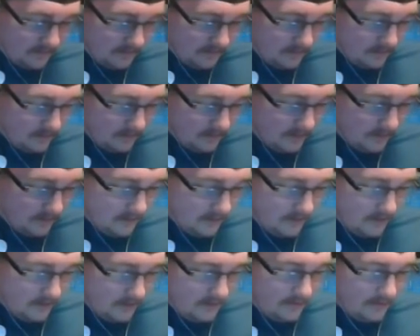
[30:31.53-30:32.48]

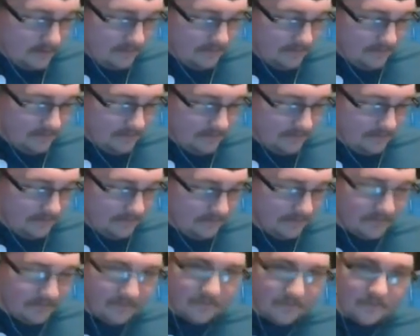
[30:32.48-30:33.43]

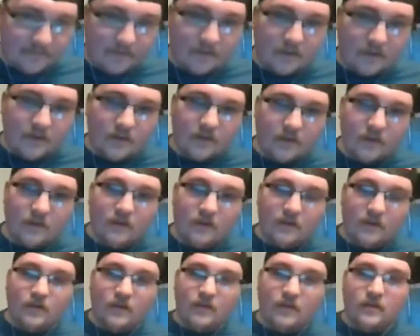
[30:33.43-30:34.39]

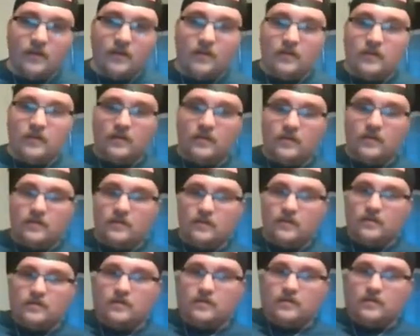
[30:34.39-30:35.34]

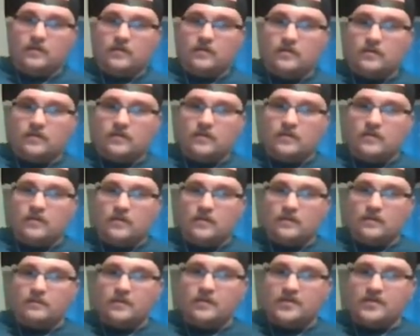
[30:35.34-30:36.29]

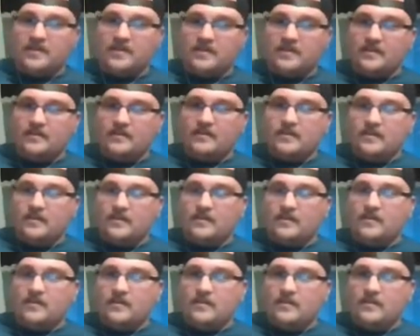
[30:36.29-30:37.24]

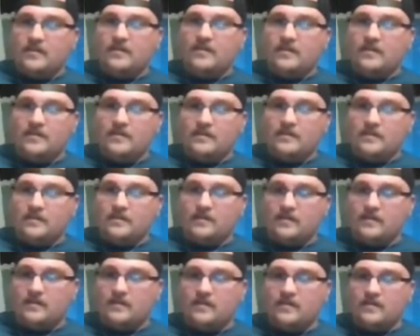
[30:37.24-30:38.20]

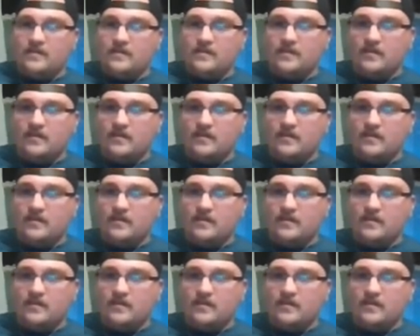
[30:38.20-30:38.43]
[no speech]